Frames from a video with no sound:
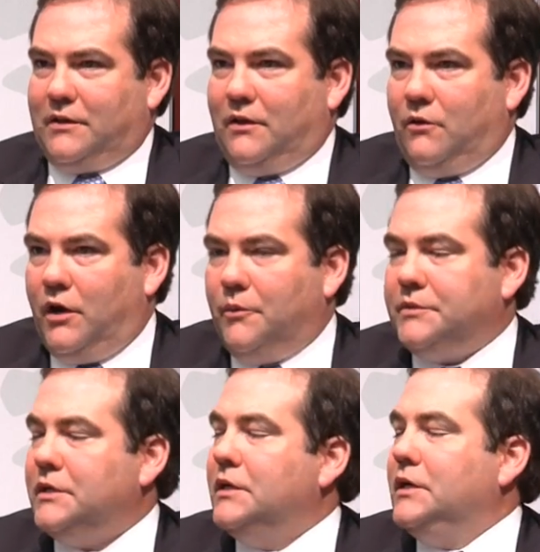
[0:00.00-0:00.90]
back there who
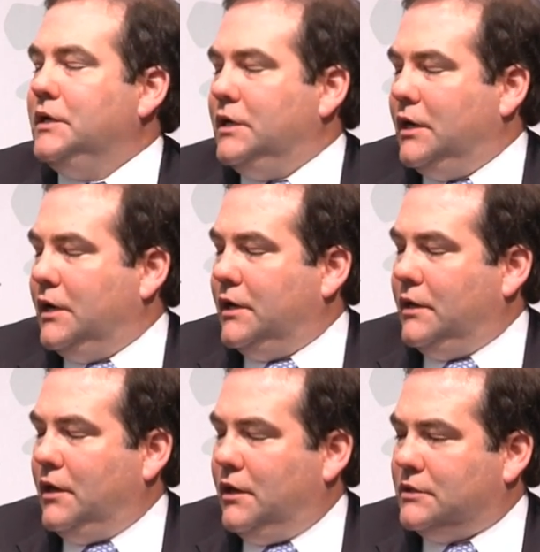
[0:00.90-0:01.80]
helped uh,
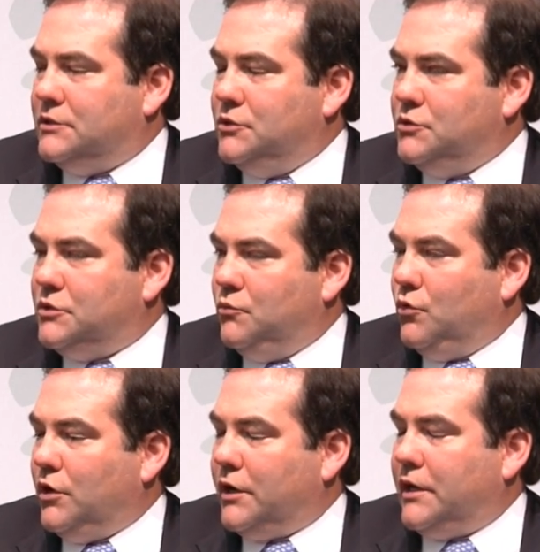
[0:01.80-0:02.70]
us do
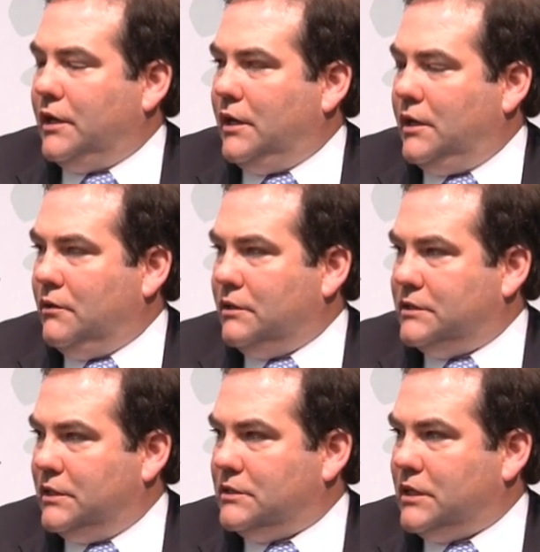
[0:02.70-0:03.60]
some work here
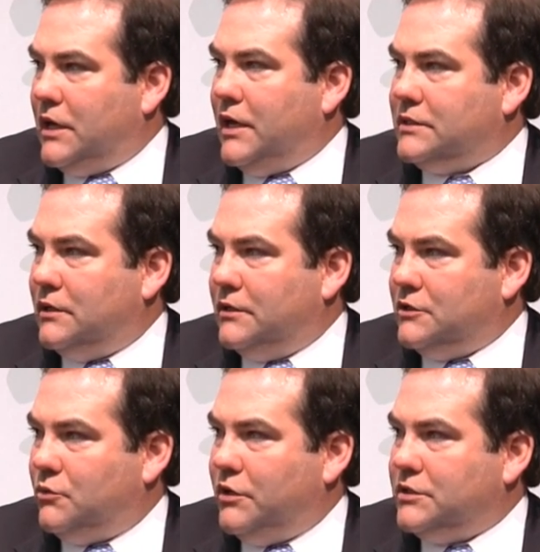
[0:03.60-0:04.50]
at CSIS on
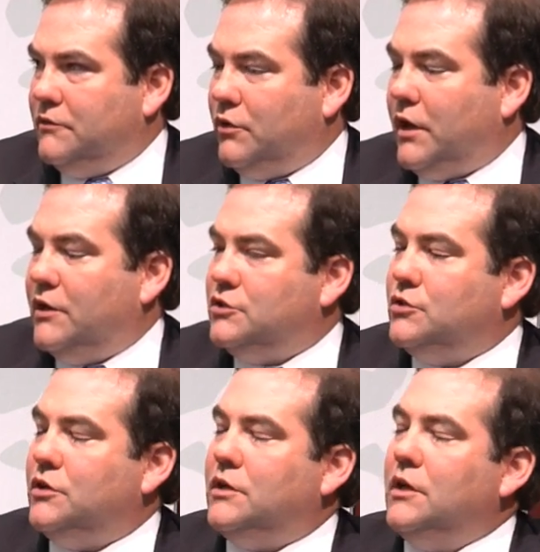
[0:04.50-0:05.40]
this question of, okay,
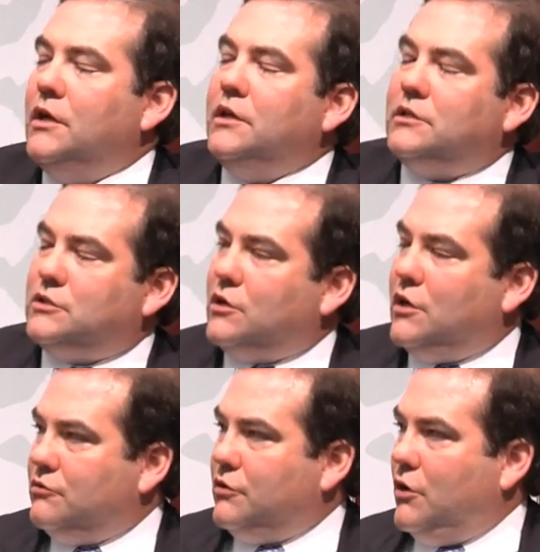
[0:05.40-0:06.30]
should, does
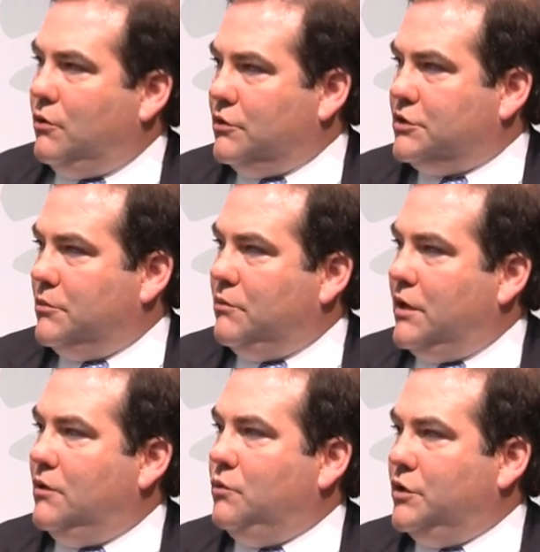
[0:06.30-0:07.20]
country ownership
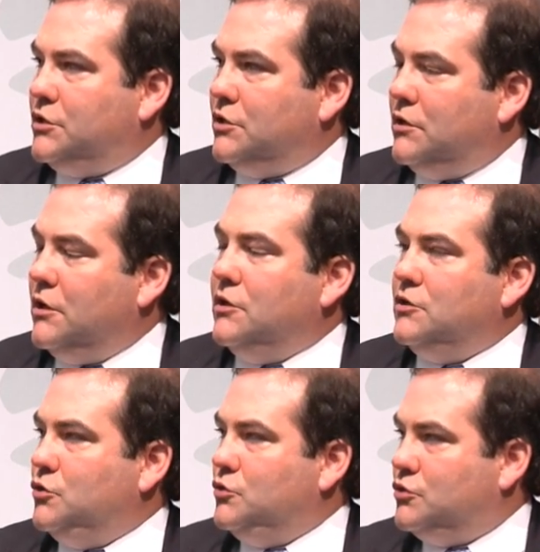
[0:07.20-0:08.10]
mean we
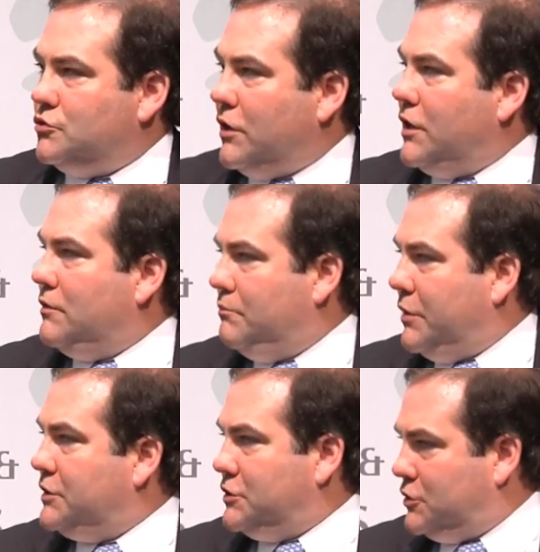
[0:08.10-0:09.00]
should do straight
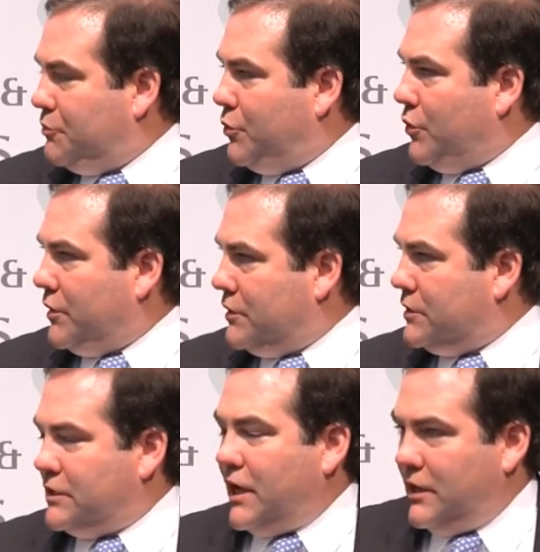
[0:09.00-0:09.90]
budget support?
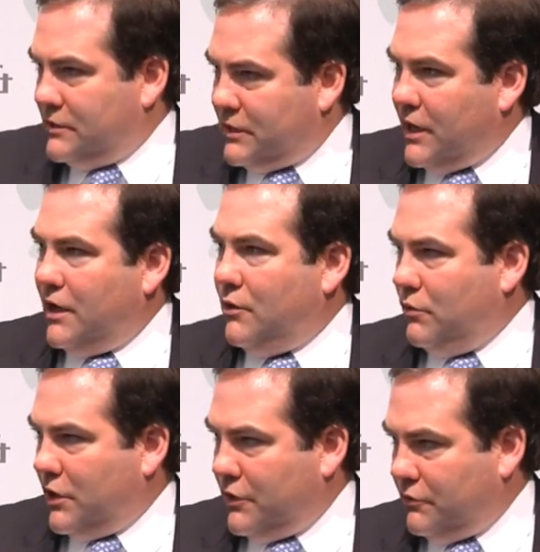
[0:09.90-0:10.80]
Does that, is that
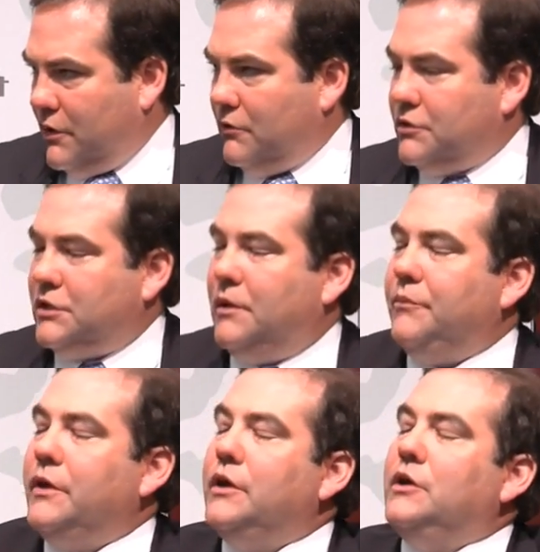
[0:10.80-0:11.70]
equal country
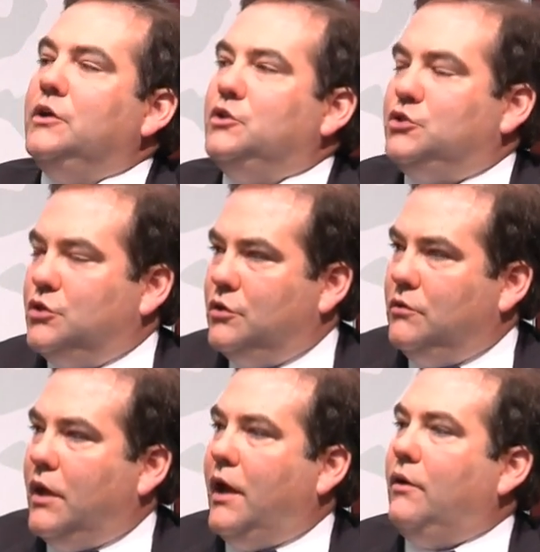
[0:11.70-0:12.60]
ownership?
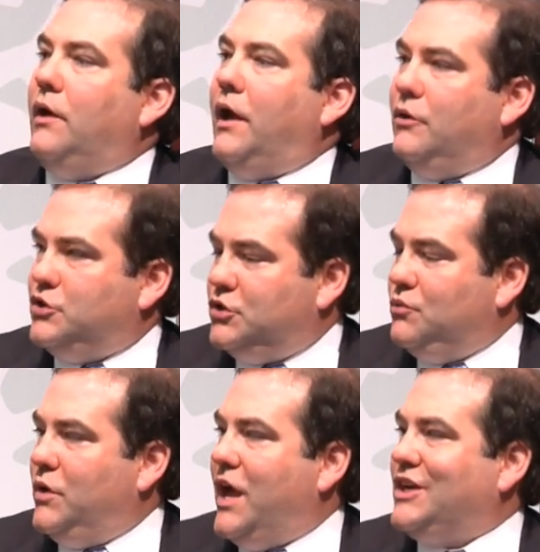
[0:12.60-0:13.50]
Should, how, how
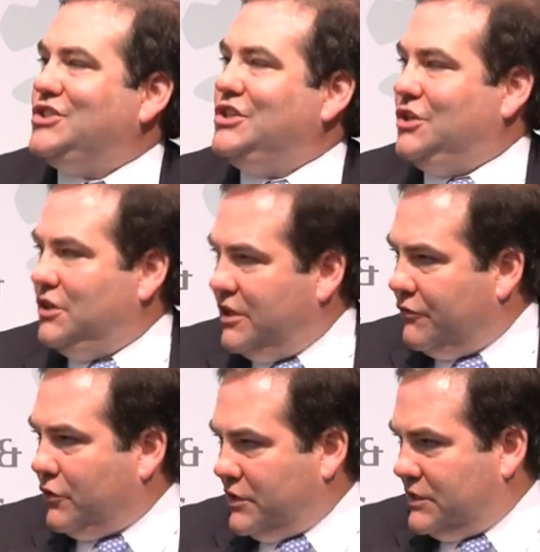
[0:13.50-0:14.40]
should we actually
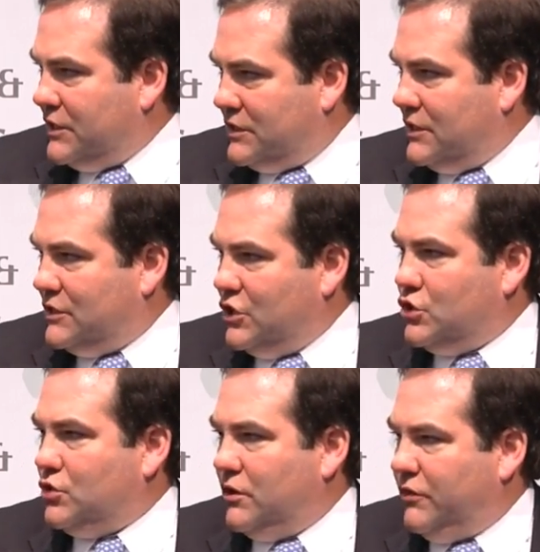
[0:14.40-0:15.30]
deliver assistance
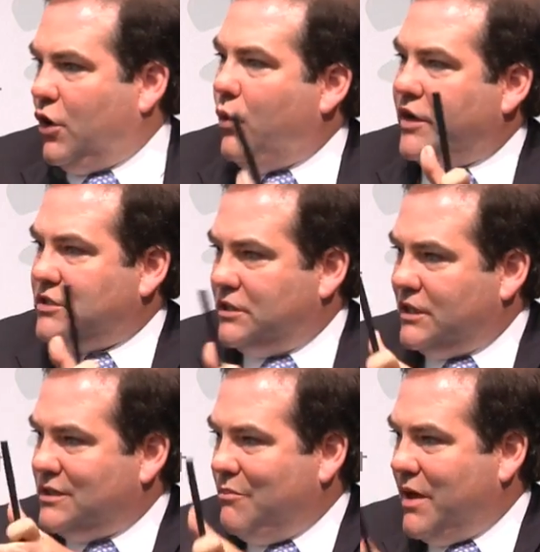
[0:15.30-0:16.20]
is sort of a question
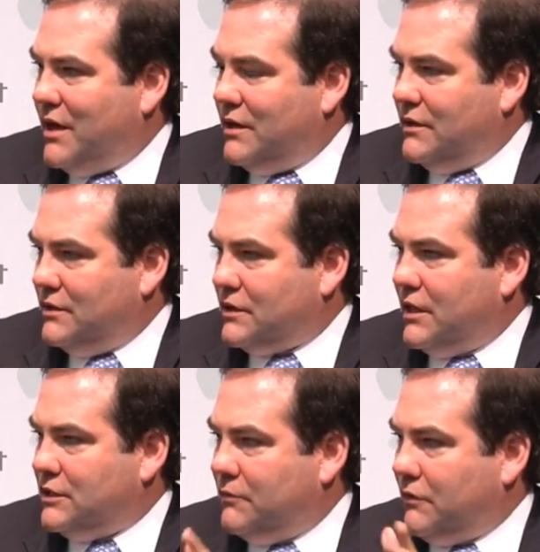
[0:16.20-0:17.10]
that's embedded in this
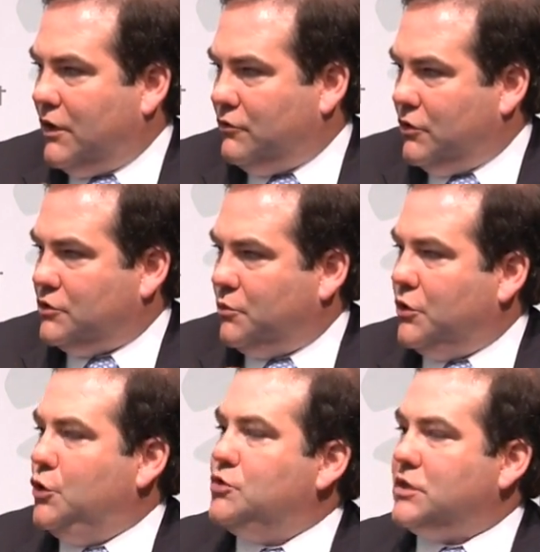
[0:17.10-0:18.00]
concept of country ownership.
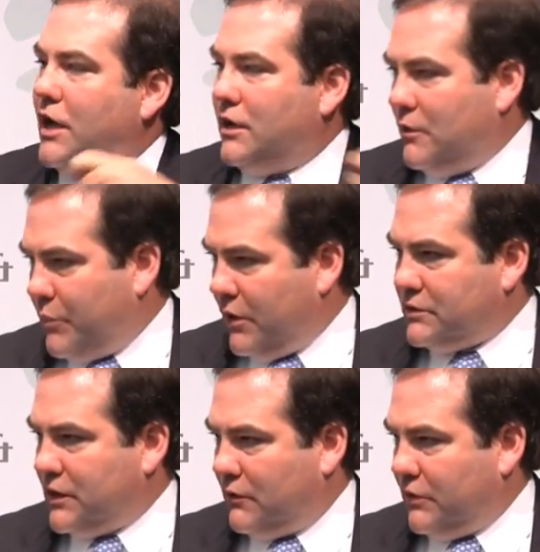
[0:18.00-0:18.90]
When you signed the
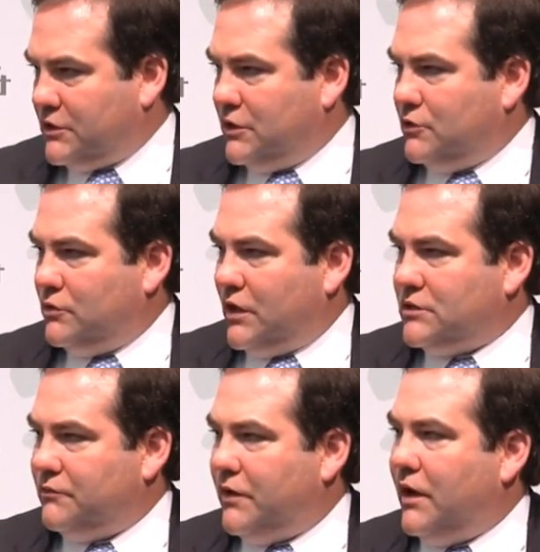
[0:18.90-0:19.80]
Paris Declaration in
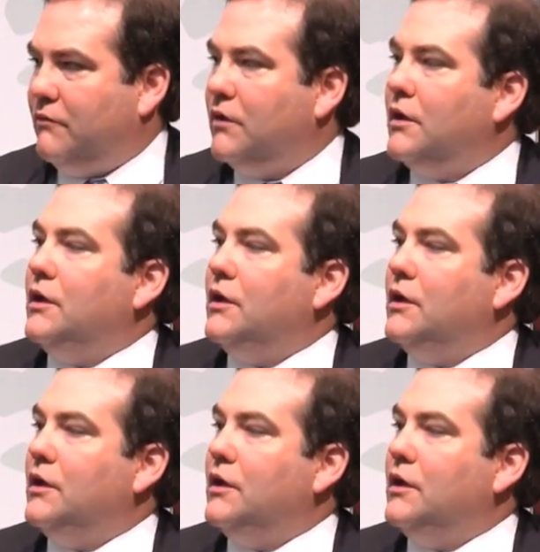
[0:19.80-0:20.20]
2005,